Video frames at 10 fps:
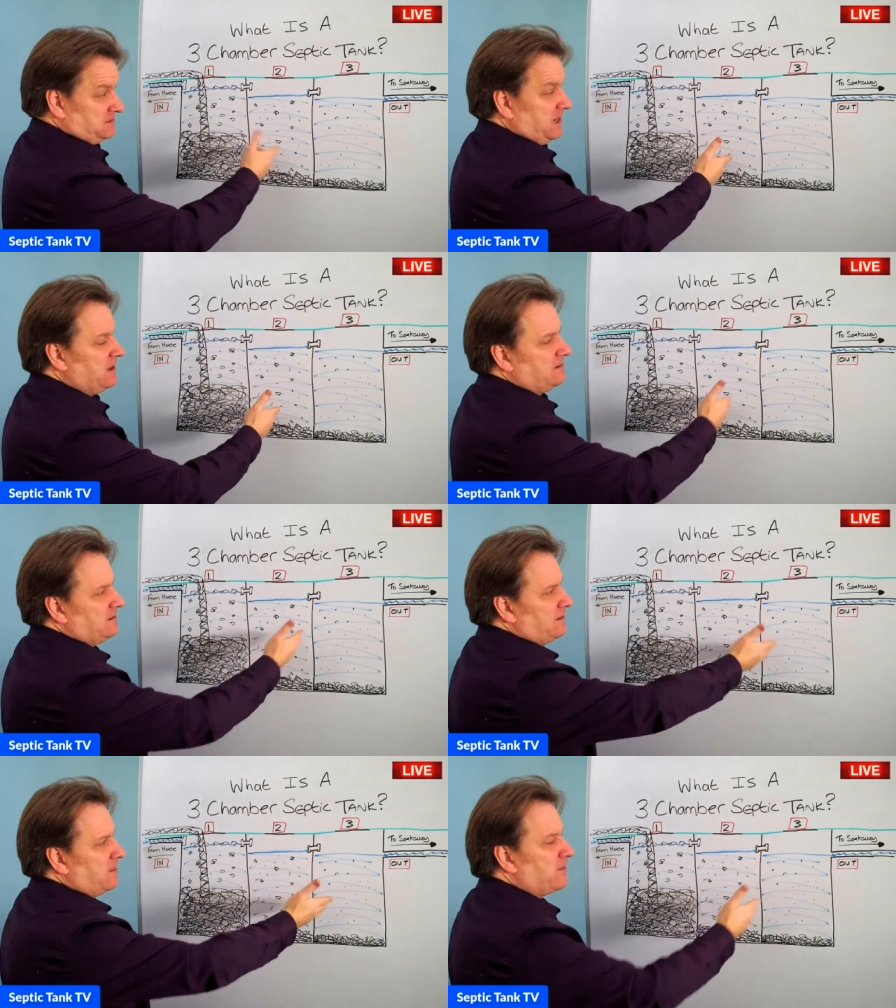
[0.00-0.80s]
second
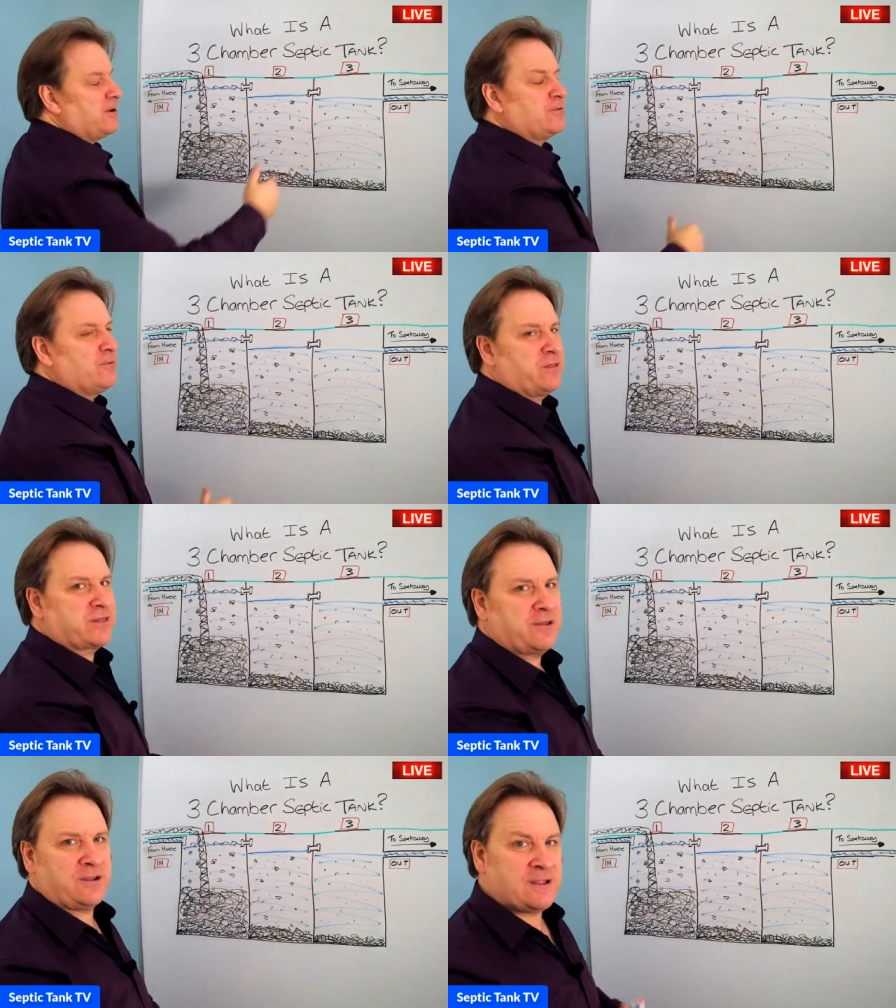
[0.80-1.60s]
and the third one
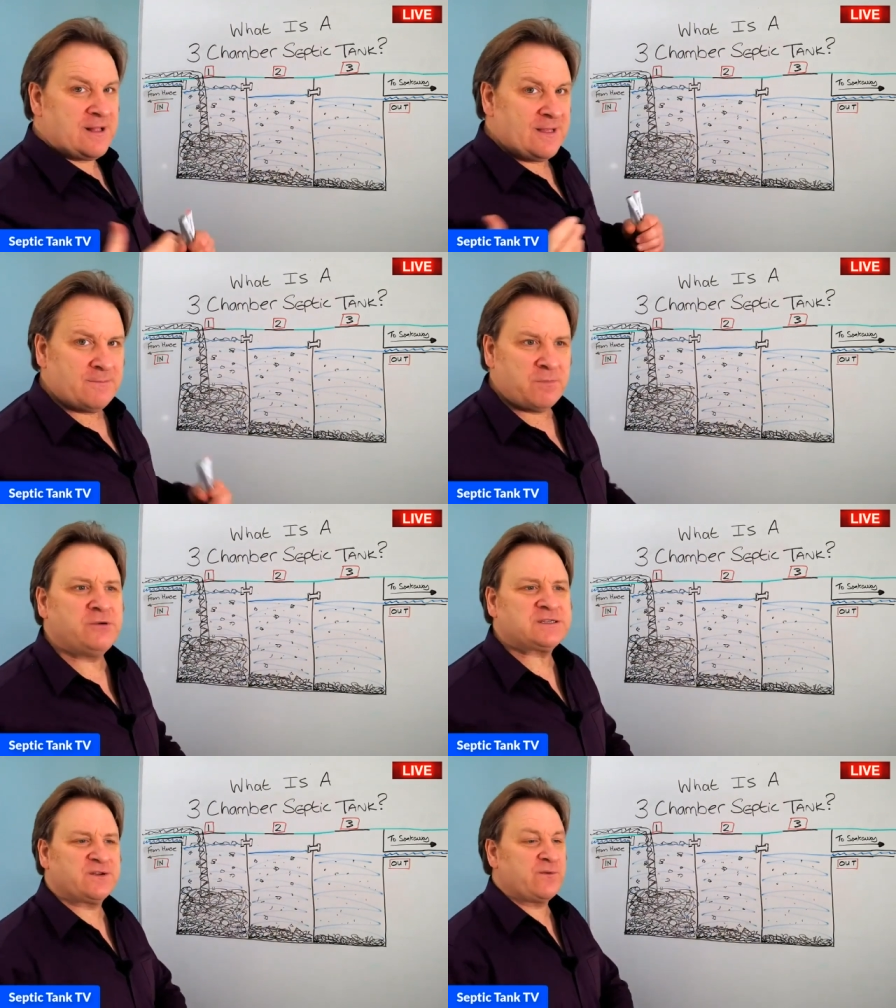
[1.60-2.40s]
third.
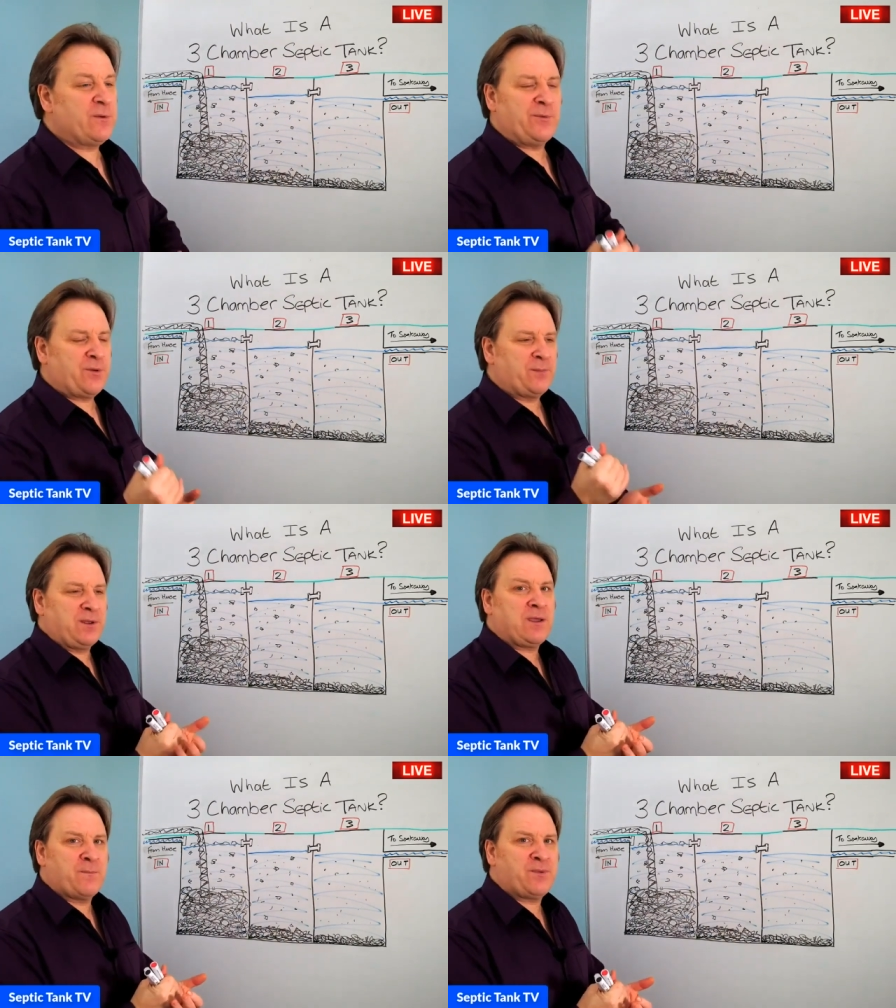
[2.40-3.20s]
Most of them will
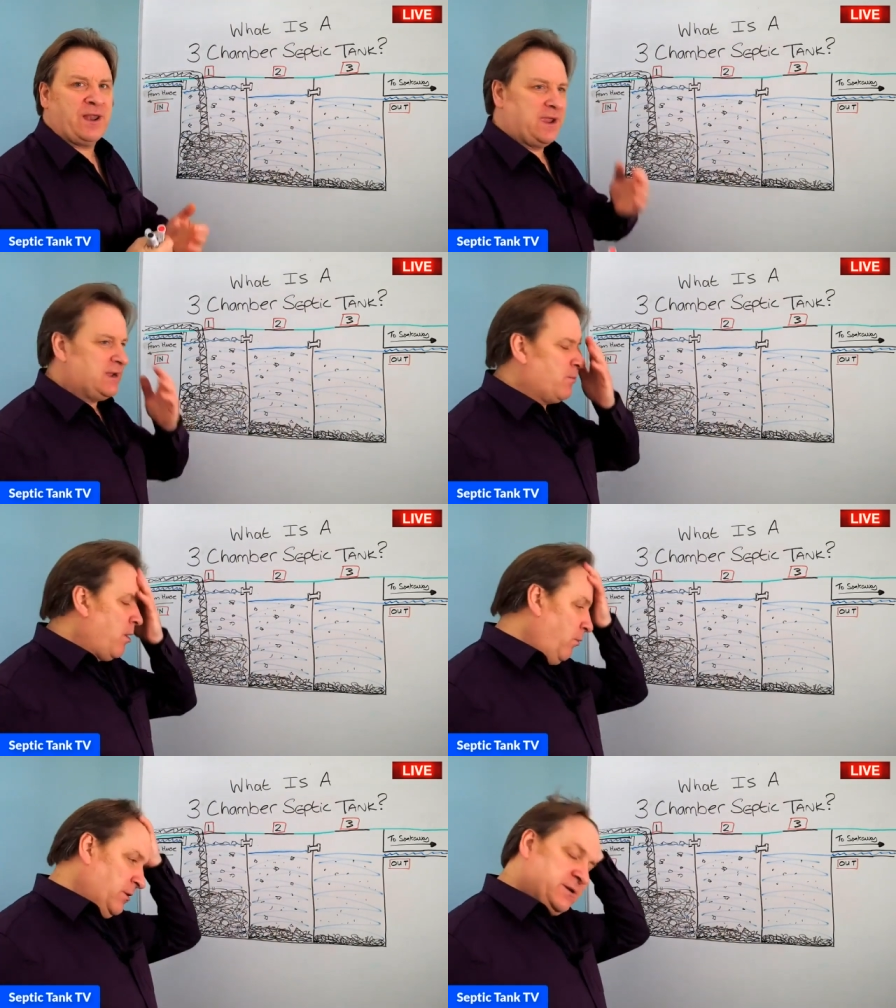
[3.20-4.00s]
probably complain and
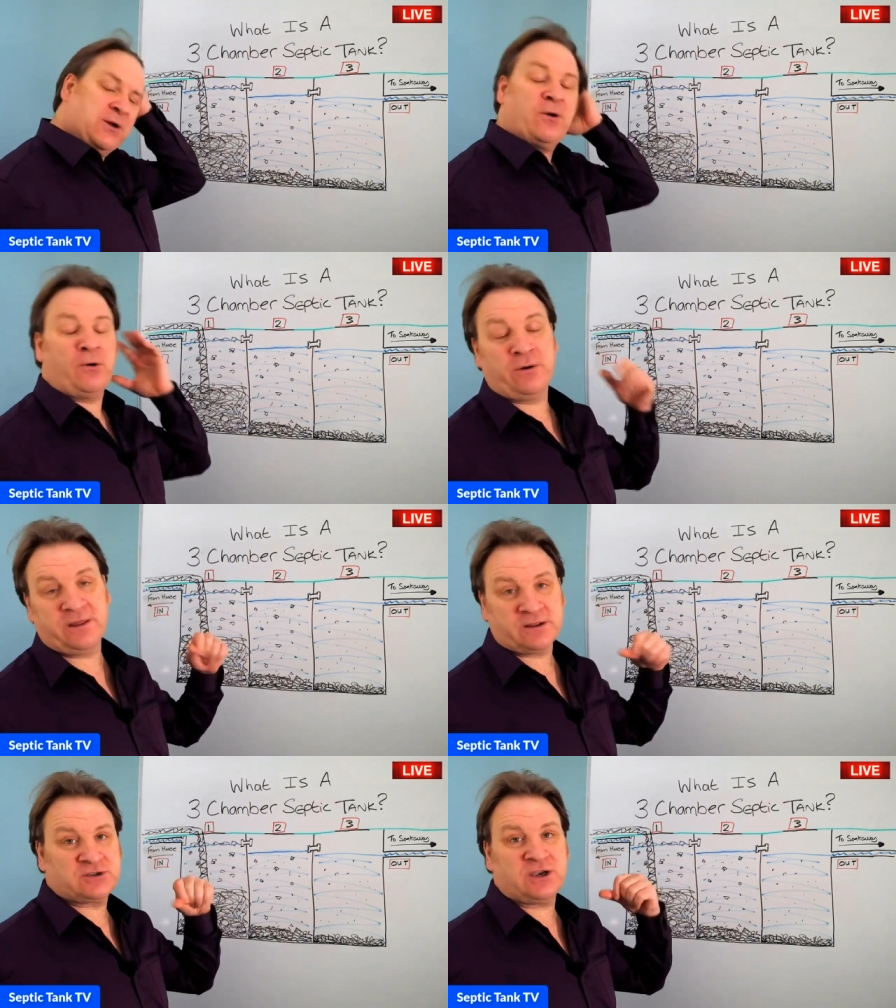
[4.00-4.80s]
won't want to do it, or
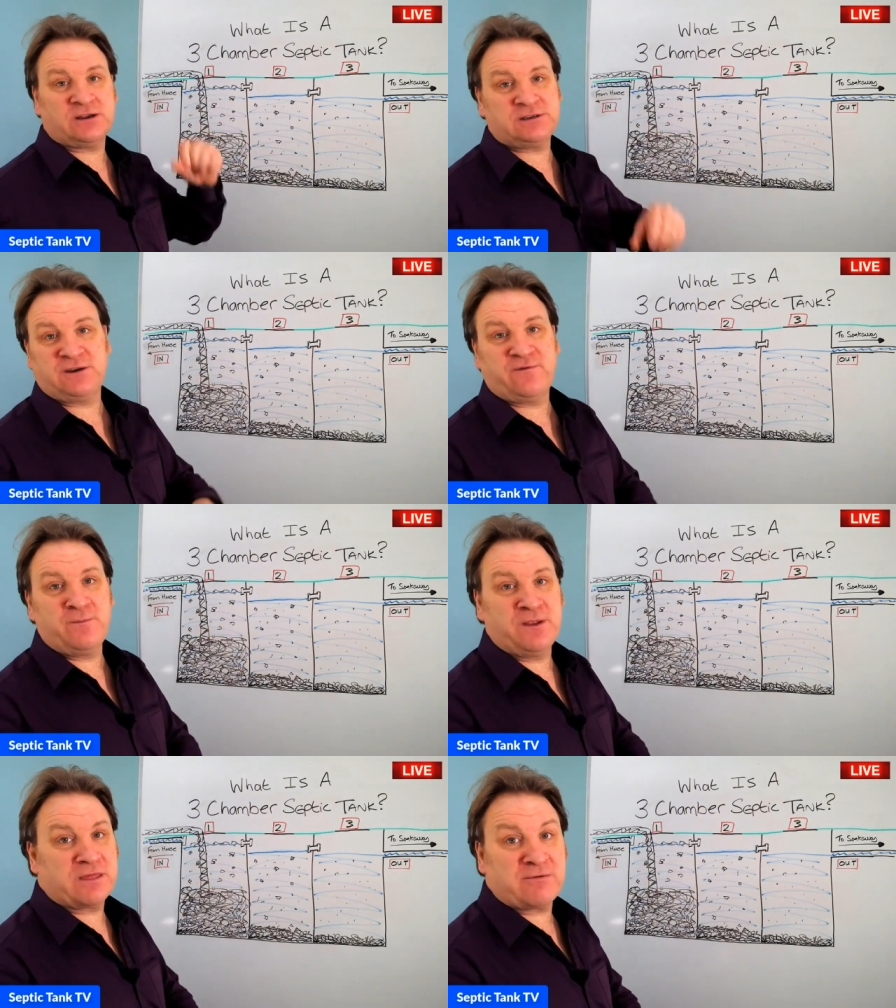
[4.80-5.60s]
they'll charge you if they've
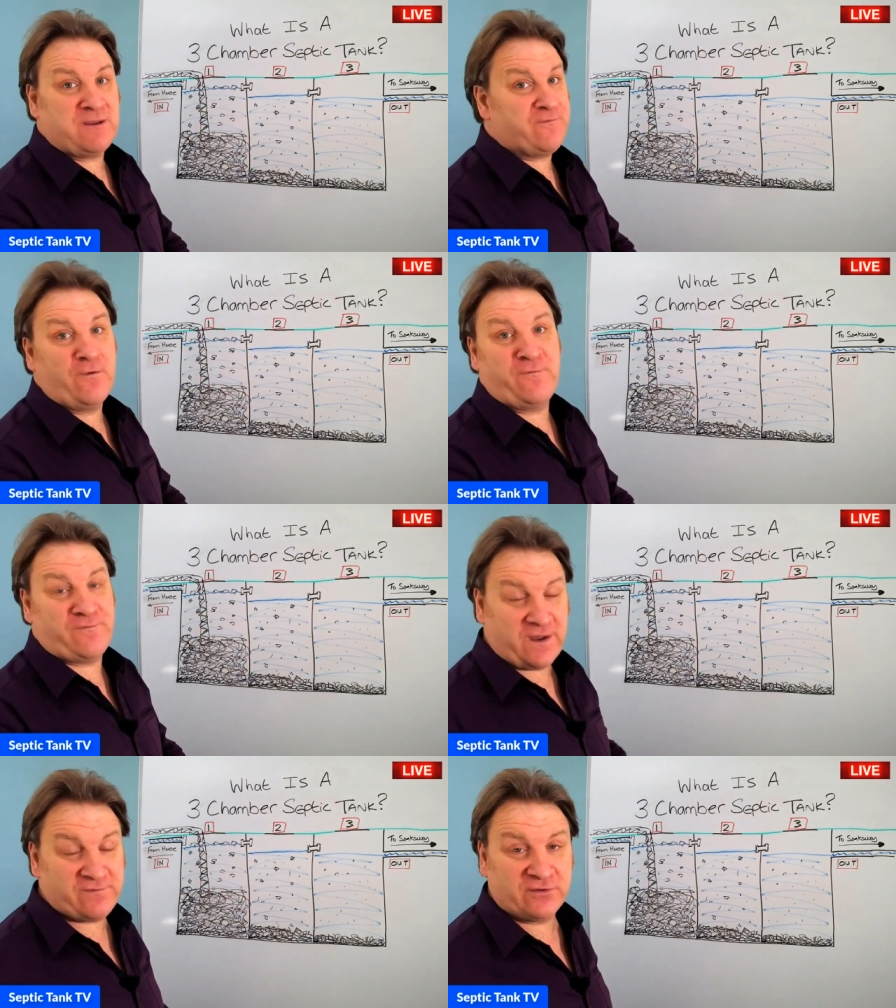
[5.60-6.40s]
been three, four,
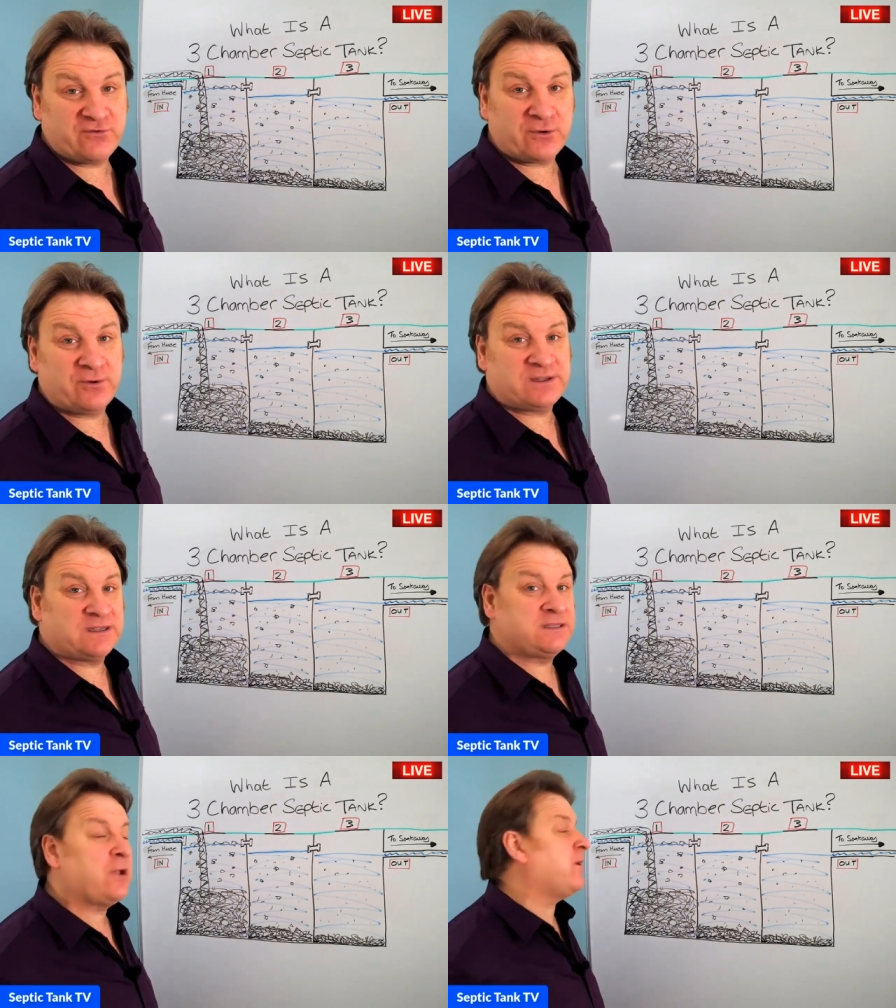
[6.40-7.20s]
five hundred quid to
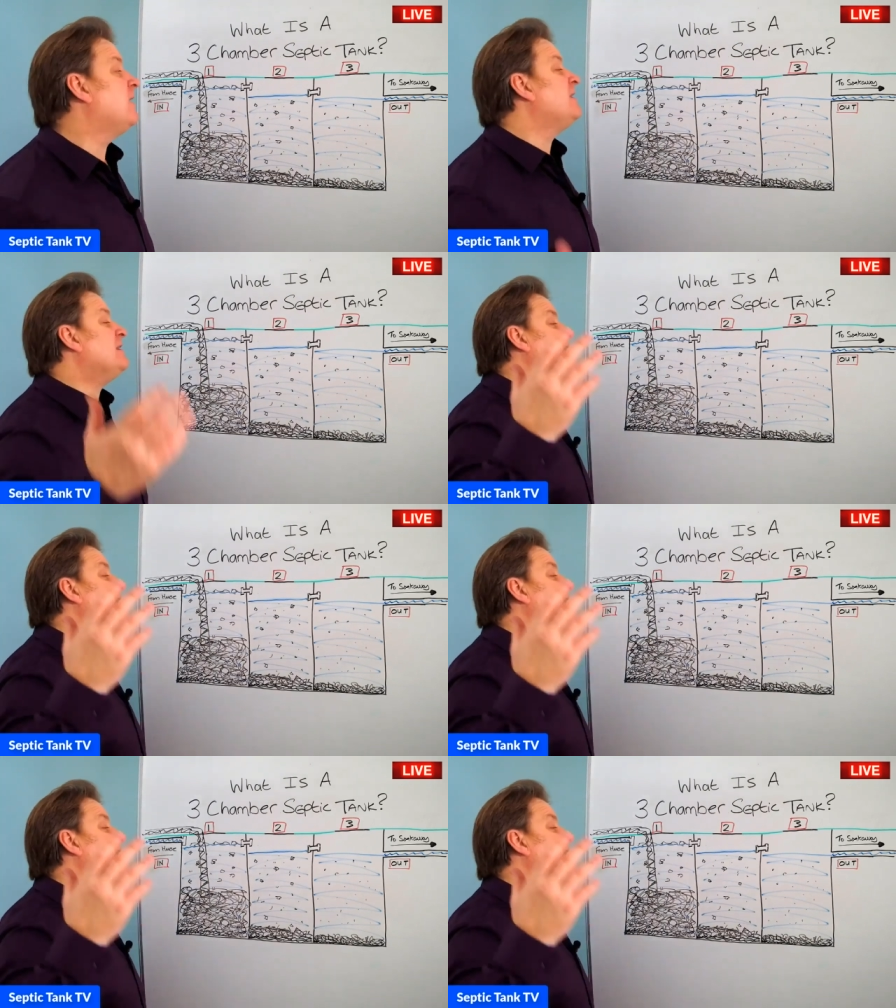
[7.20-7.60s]
do it.